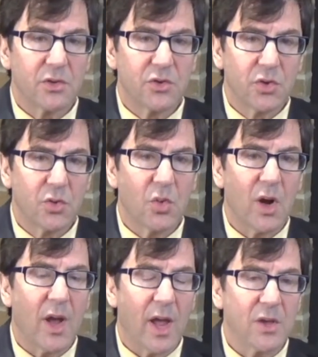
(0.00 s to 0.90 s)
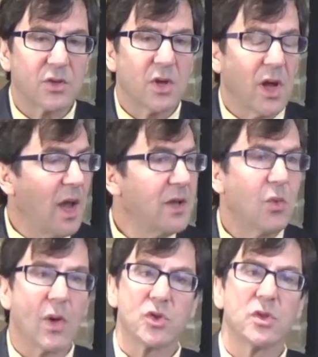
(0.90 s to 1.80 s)
to ask any
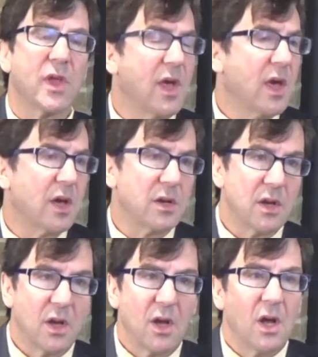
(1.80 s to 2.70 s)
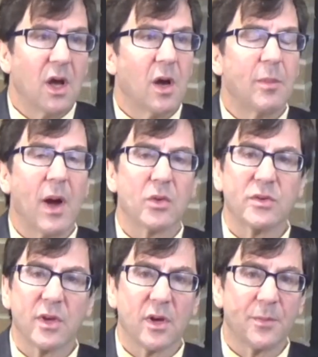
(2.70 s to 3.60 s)
question they had
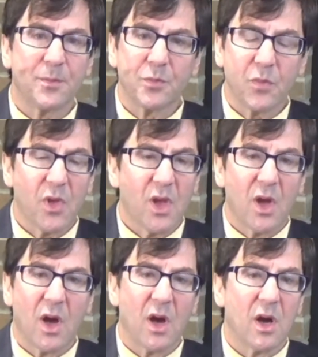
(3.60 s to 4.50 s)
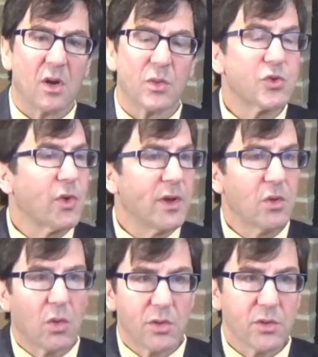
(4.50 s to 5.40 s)
about restraining
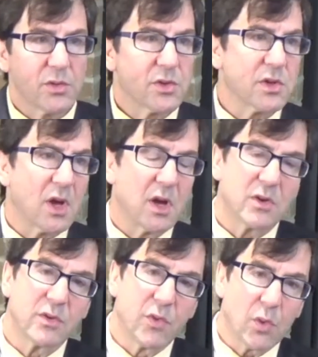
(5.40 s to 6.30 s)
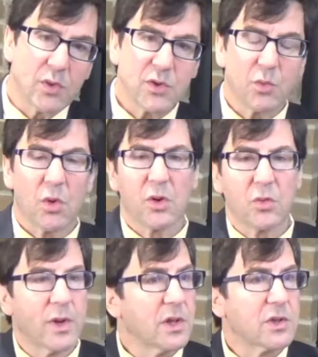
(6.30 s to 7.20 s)
orders, divorce work,
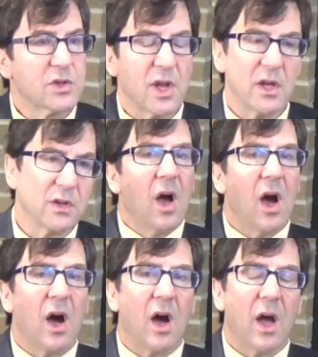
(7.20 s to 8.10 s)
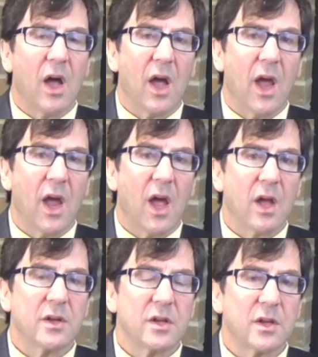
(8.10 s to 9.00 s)
real estate, and